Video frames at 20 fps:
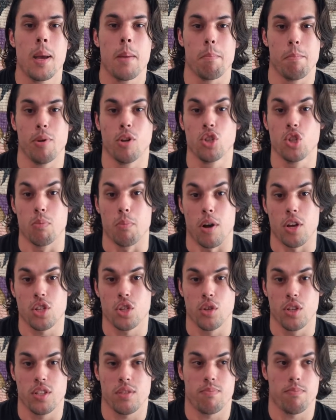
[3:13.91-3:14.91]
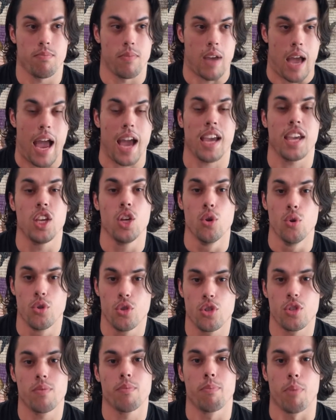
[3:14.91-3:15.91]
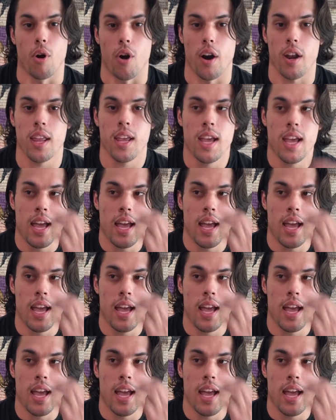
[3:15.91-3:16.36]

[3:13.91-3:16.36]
building muscle is a huge part.